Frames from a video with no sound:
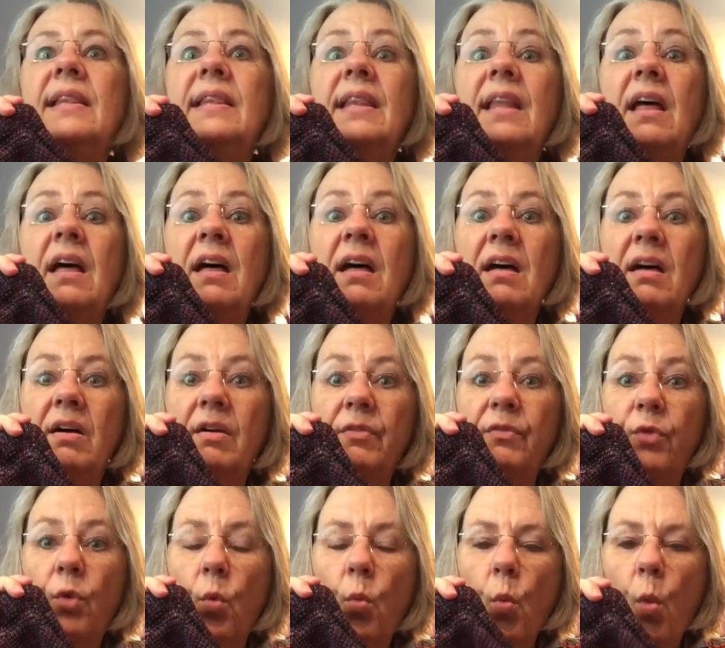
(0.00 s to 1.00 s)

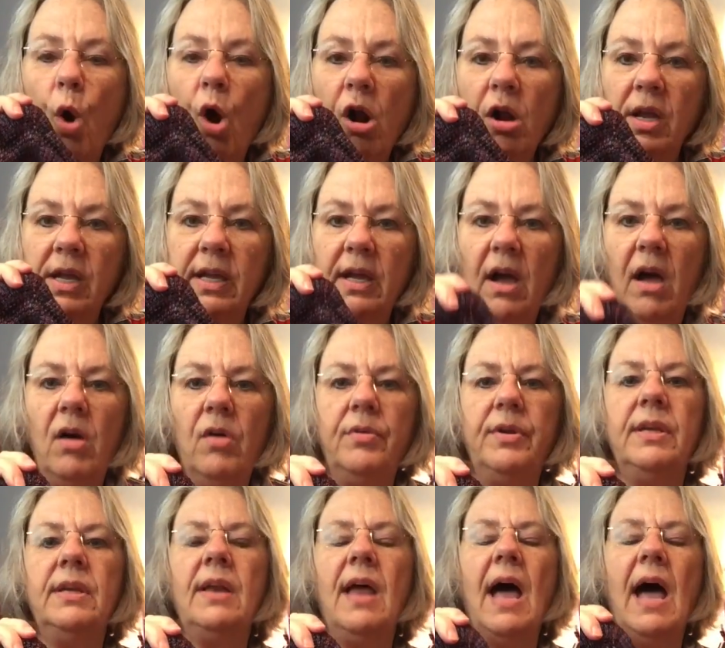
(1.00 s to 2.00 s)
love working on it.